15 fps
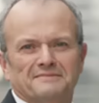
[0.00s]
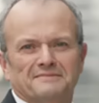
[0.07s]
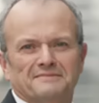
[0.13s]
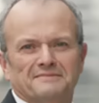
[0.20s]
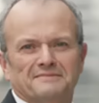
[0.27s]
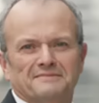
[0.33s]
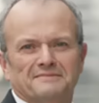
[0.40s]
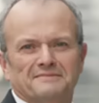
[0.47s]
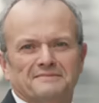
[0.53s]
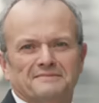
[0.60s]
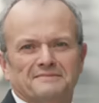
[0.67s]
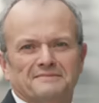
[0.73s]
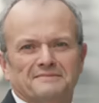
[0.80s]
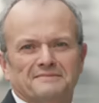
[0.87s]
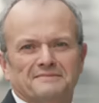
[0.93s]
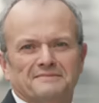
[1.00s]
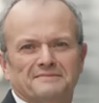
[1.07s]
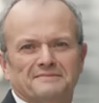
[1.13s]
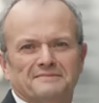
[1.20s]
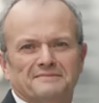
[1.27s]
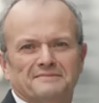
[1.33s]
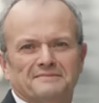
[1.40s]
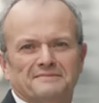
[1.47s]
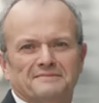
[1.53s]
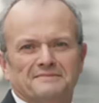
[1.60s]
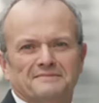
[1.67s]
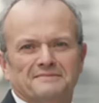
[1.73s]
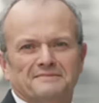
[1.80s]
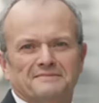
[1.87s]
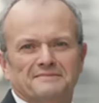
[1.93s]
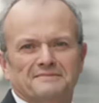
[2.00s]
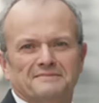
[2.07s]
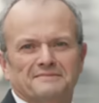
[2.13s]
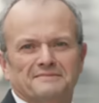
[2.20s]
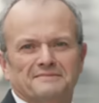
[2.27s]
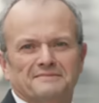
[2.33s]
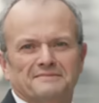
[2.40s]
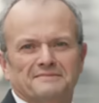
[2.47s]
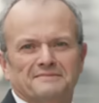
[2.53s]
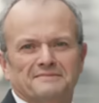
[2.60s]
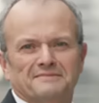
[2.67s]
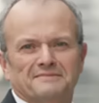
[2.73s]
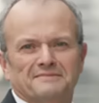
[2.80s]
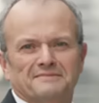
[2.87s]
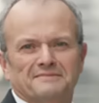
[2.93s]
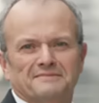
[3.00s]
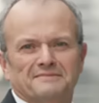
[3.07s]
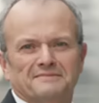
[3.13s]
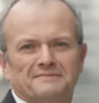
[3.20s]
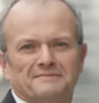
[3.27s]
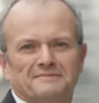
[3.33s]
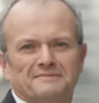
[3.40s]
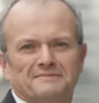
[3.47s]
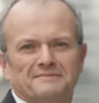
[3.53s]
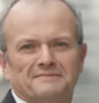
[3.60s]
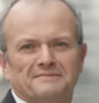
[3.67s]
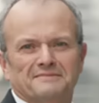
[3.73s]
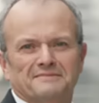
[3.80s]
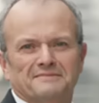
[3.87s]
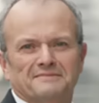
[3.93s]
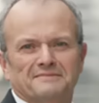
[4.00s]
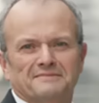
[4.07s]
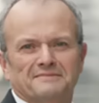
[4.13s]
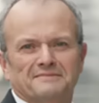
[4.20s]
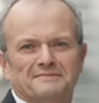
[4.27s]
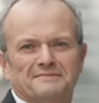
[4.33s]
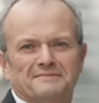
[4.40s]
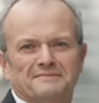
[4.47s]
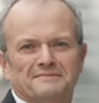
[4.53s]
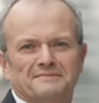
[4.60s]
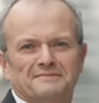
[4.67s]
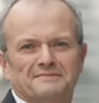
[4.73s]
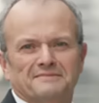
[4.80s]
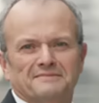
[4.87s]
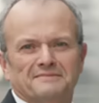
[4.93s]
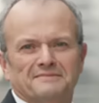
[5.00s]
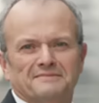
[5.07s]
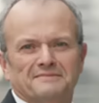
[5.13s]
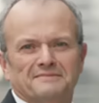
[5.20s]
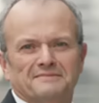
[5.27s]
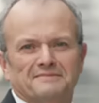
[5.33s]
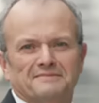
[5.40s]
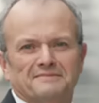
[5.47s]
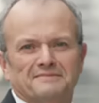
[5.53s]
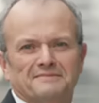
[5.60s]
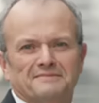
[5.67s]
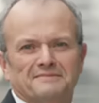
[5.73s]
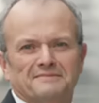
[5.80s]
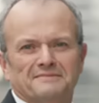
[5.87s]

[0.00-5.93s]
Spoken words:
The face doesn't move, so there is nothing to read.